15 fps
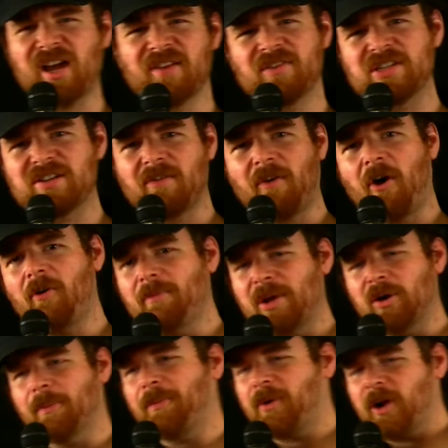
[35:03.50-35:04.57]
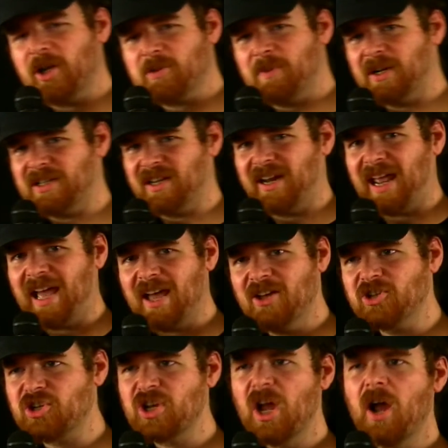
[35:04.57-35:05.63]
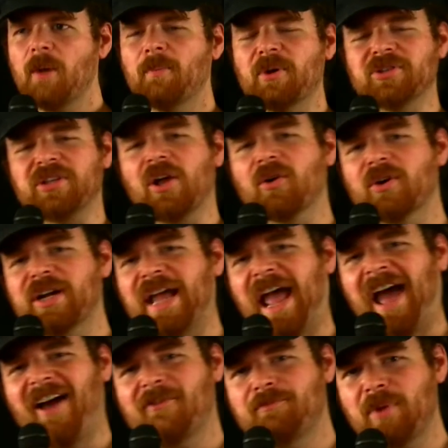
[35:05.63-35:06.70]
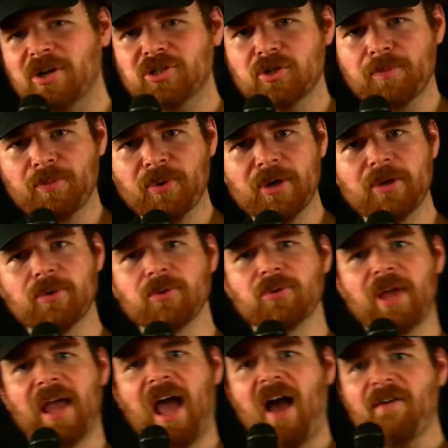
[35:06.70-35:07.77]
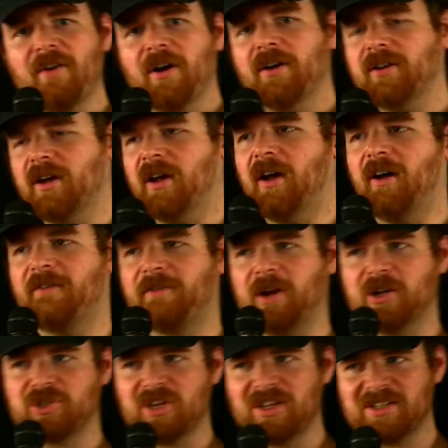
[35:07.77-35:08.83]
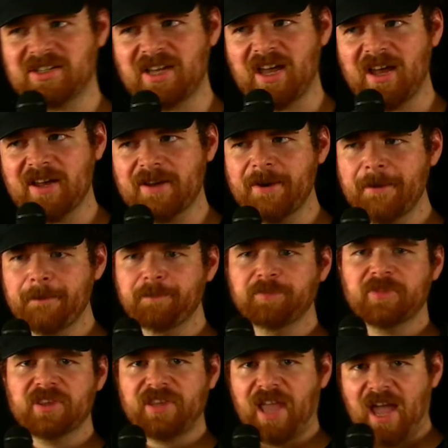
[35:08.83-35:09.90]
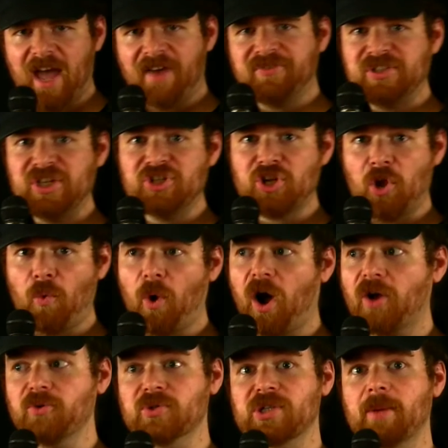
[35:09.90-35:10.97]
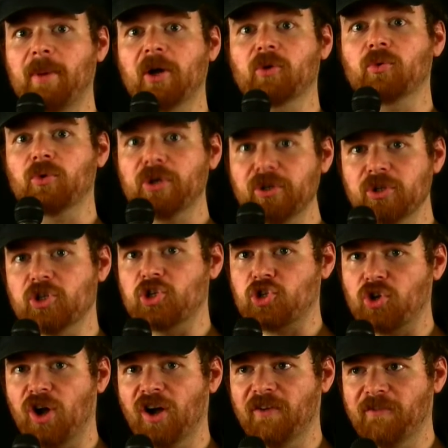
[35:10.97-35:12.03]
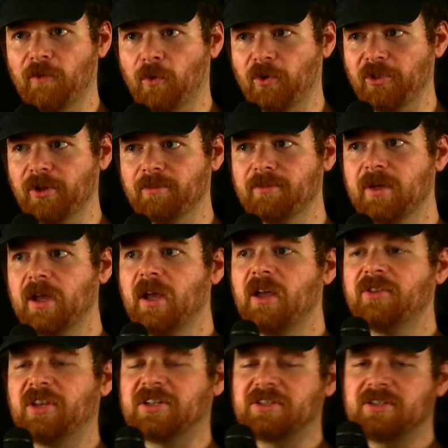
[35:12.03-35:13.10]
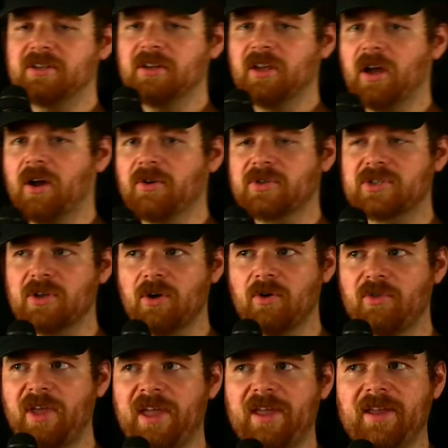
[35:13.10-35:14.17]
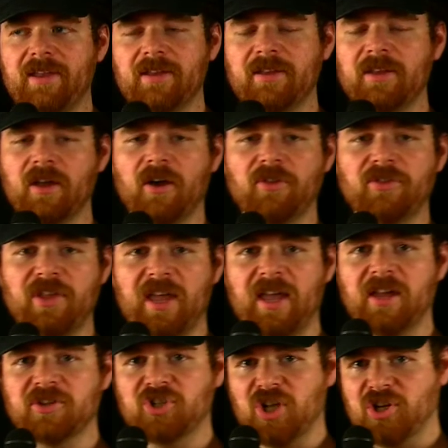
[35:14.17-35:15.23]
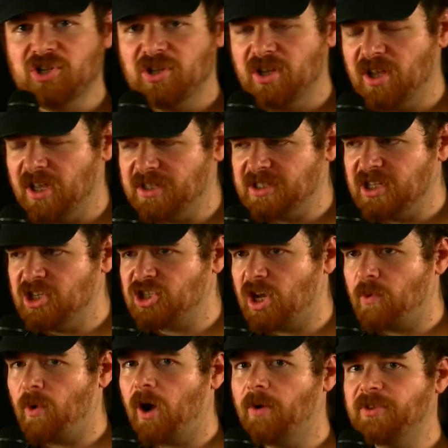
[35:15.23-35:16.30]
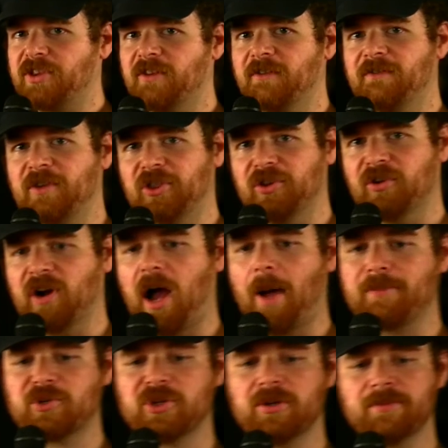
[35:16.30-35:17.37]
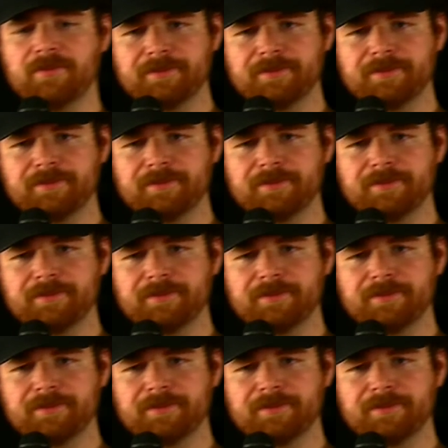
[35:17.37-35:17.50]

of a developmental prospect at edge, but they already have Bud Dupree, who they have on a franchise tag. They have T.J. Watt, who's come on really strong for them. They hit T.J. Watt with the 5th-year option.